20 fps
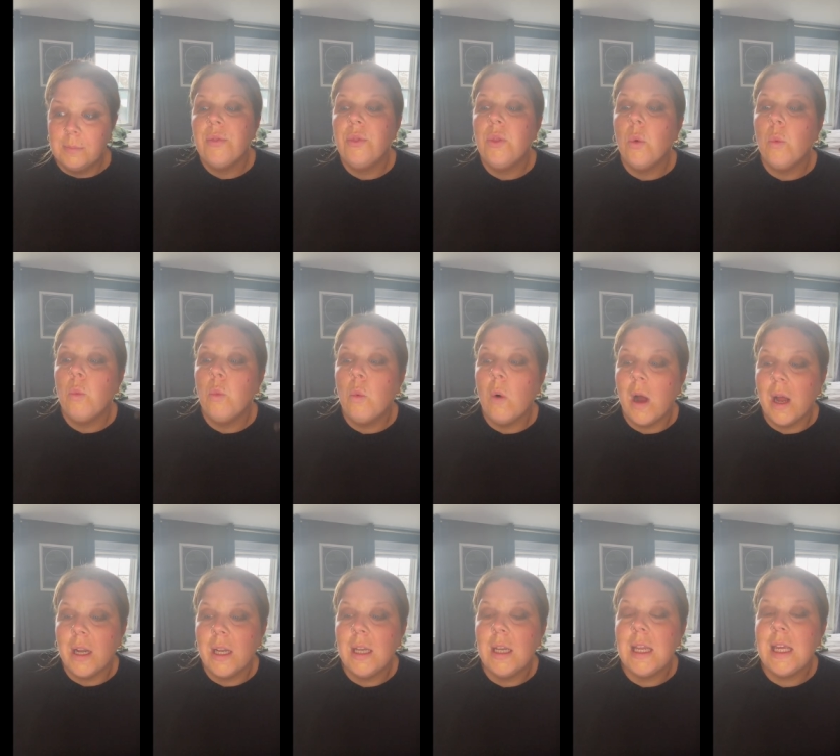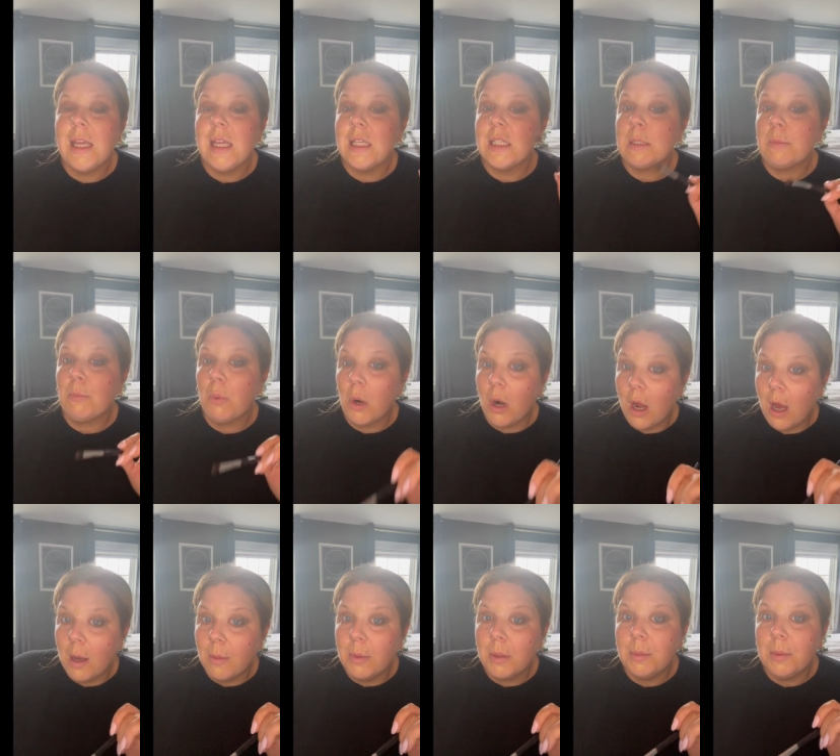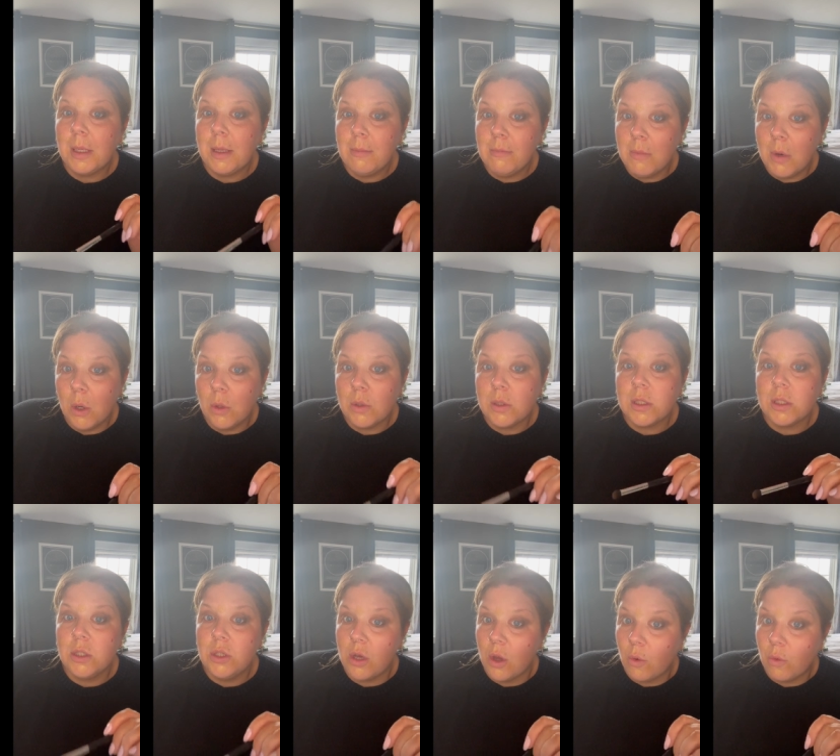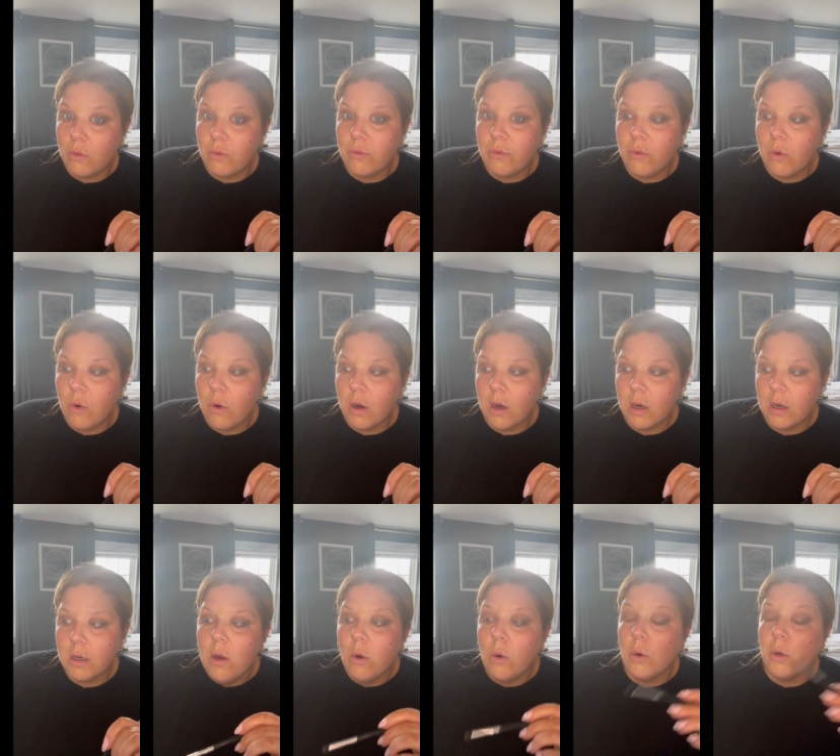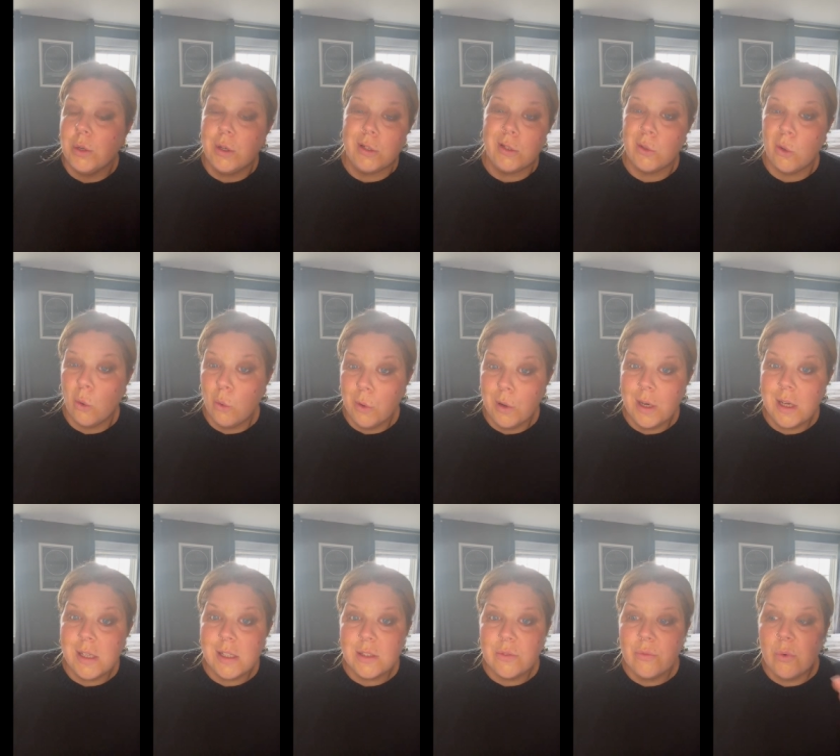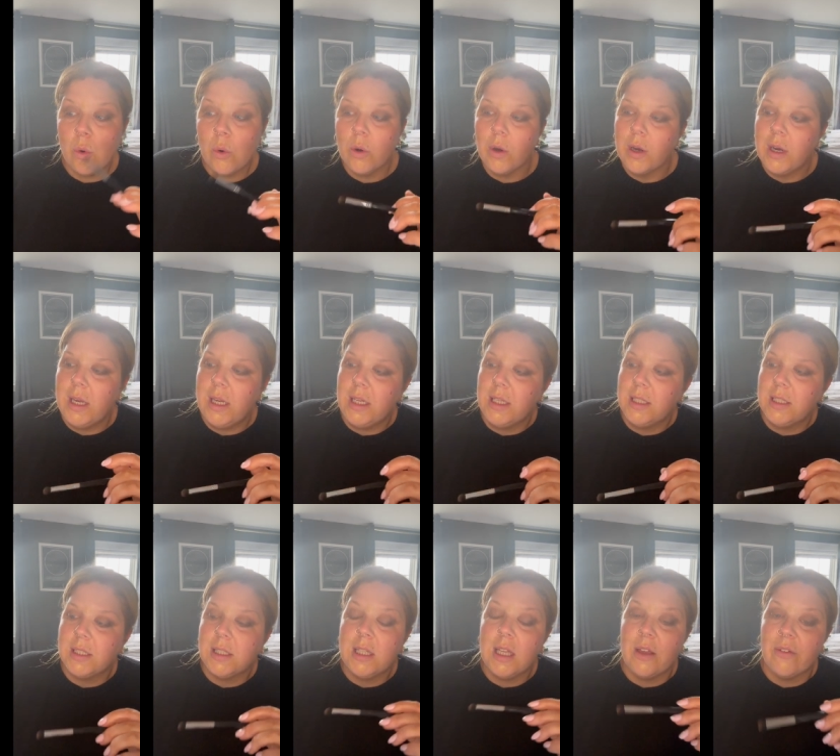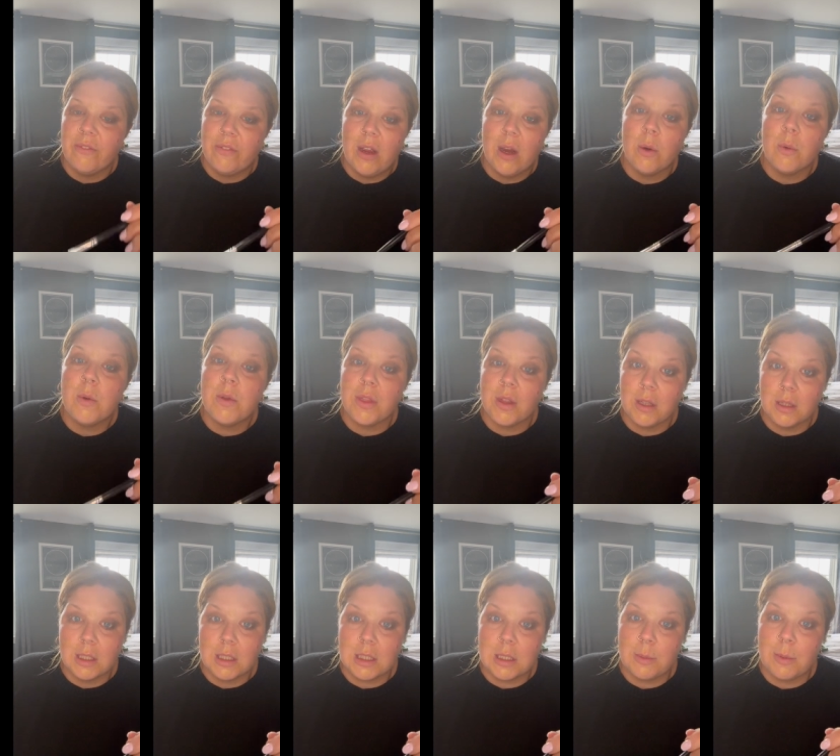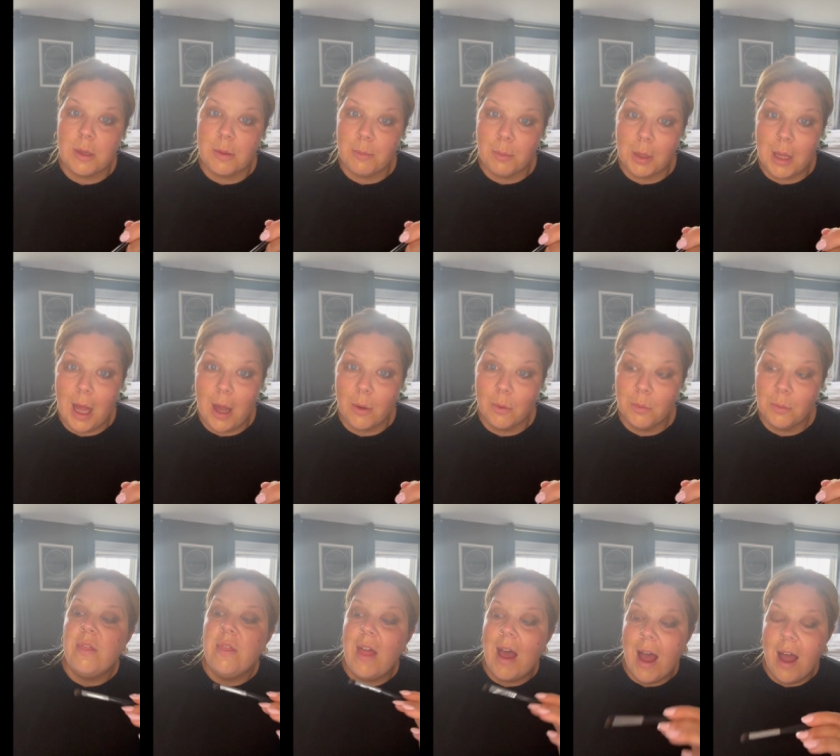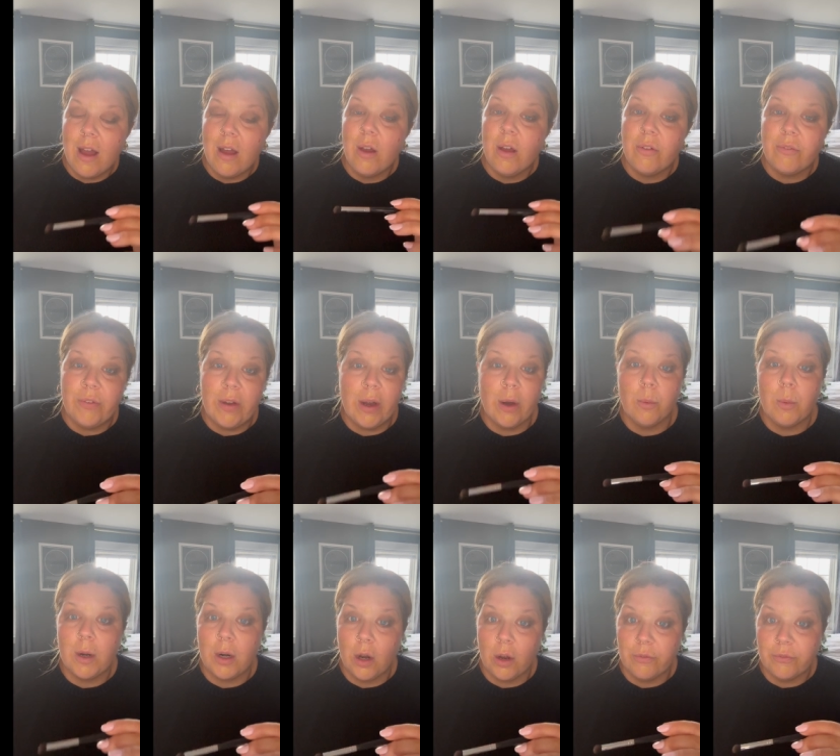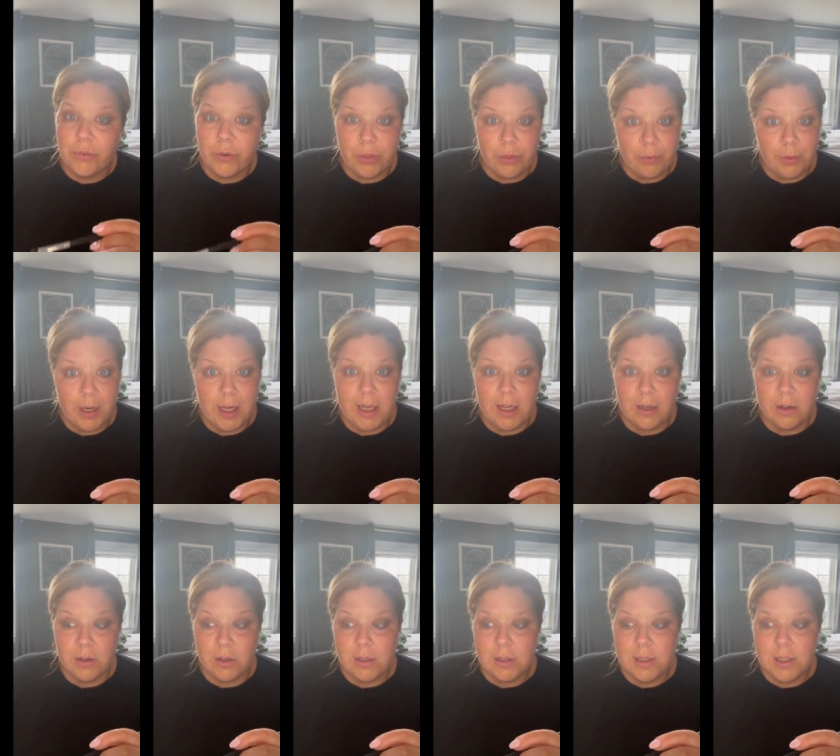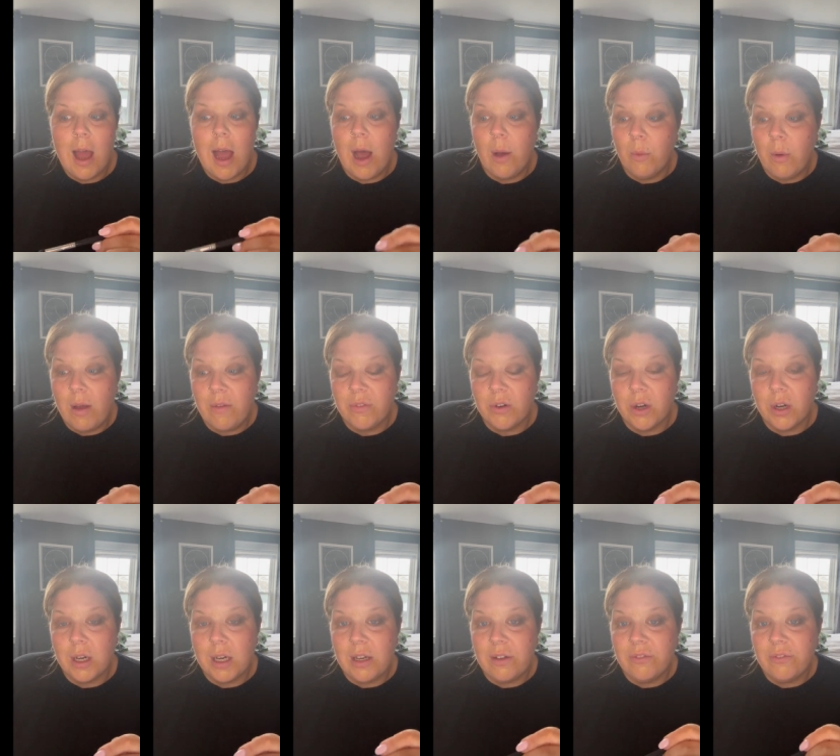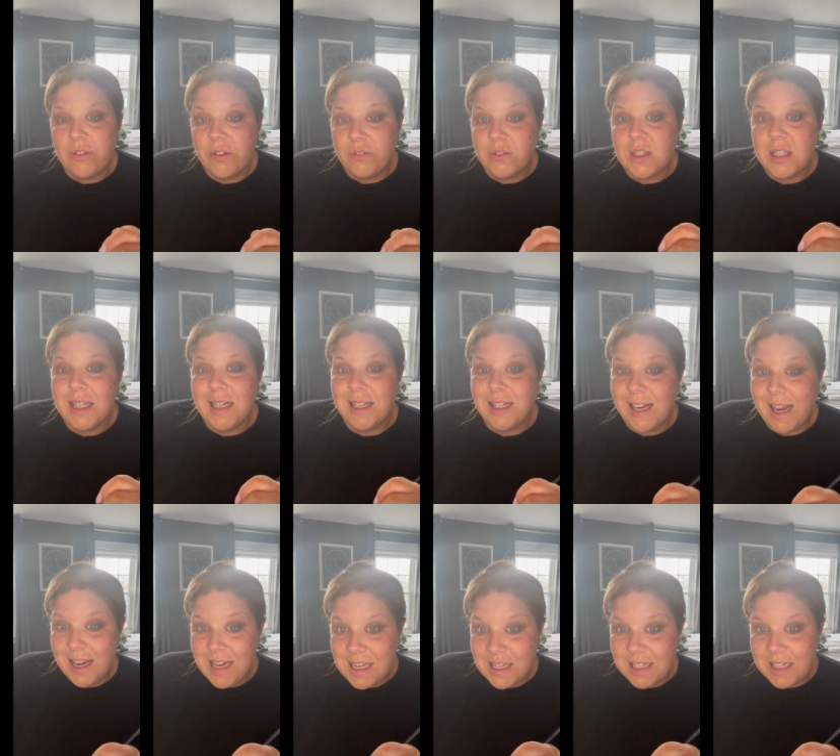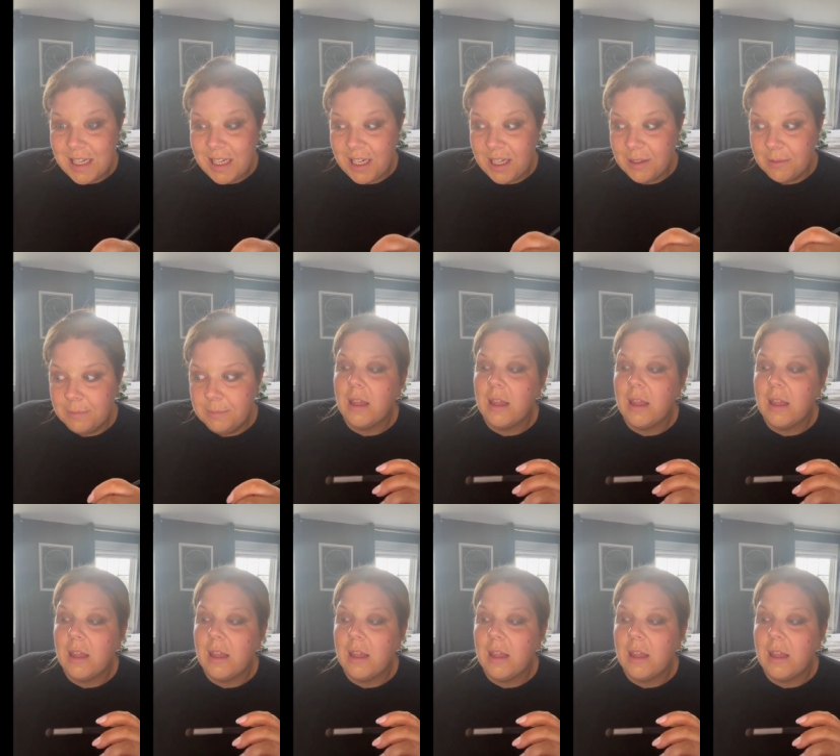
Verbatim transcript: The one he's probably most known for or notorious for is the affair with Elizabeth Blount. That affair went on for three years. However, in 1518,